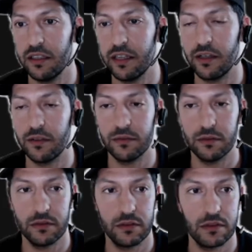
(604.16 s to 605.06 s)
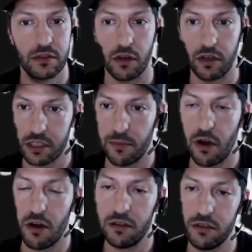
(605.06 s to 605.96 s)
and then starting
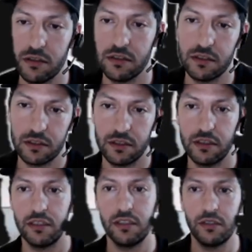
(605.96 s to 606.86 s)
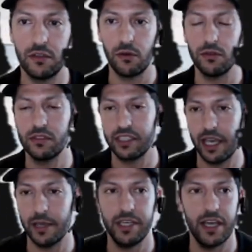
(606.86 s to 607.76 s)
small, goals and
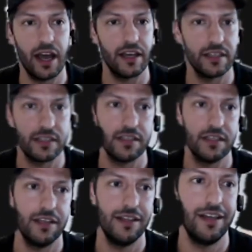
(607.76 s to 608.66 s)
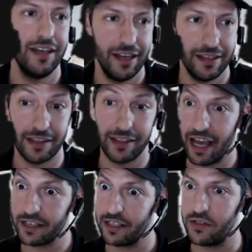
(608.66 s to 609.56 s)
K P Is, and then the
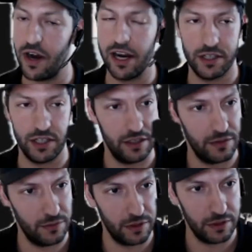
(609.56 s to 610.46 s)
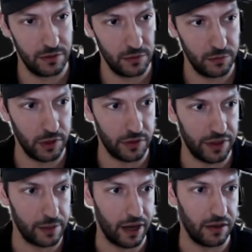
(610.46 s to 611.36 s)
exit strategy, which we don't
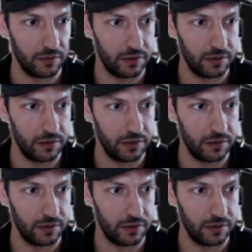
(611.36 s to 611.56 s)
think about.